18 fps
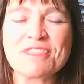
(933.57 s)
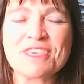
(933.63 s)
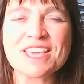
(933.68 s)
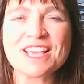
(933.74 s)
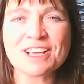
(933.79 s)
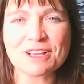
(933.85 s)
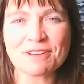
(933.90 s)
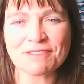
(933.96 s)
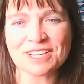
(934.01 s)

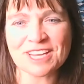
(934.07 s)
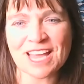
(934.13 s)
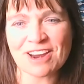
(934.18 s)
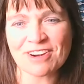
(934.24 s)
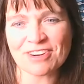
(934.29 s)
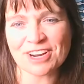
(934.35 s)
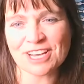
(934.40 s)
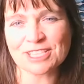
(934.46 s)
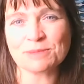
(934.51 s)
think of an
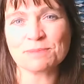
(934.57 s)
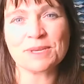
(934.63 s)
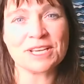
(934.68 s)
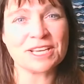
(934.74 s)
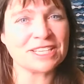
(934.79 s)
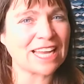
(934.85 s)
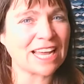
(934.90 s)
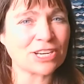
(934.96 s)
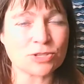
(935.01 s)
area as
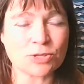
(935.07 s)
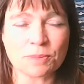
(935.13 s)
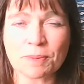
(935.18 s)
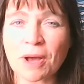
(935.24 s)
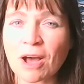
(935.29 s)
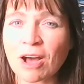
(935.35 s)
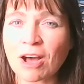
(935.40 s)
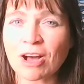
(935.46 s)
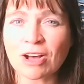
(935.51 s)
being a national
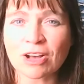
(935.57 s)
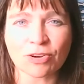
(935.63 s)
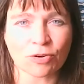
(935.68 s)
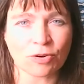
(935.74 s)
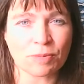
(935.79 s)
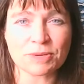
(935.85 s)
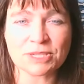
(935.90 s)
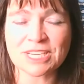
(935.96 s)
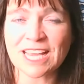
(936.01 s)

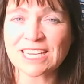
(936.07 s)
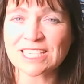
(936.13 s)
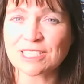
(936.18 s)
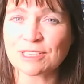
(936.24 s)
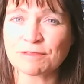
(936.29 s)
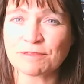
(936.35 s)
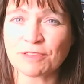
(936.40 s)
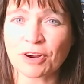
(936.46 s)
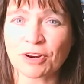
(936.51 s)
park or a
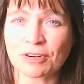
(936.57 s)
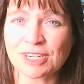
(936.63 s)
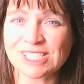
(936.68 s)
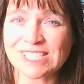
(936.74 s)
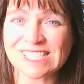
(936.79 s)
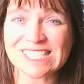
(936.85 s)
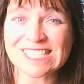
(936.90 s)
protected forest,